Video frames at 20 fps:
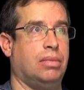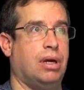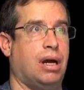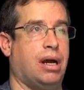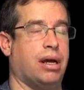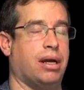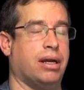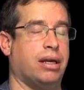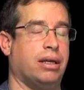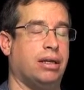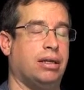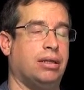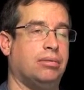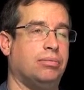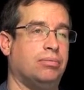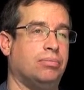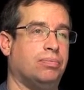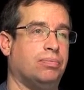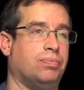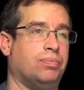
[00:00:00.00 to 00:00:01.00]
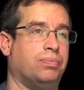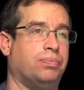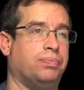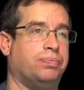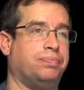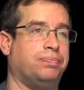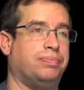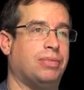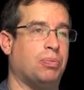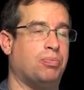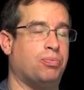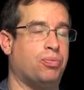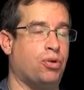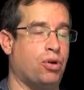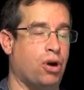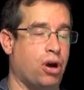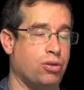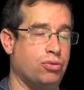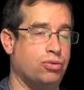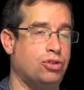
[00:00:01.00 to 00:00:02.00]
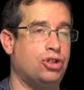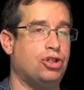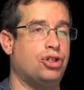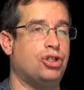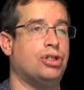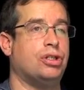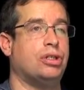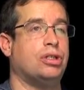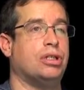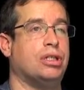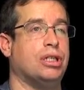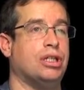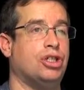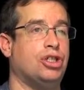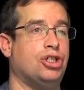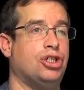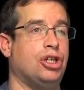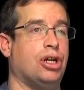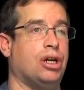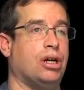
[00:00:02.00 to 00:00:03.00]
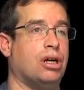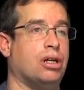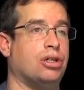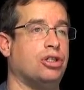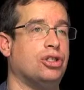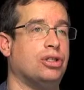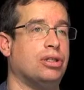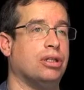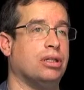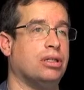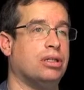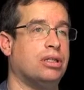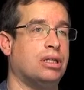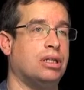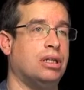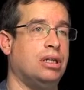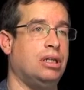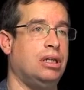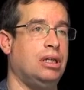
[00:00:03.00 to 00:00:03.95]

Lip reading: I approached discharge that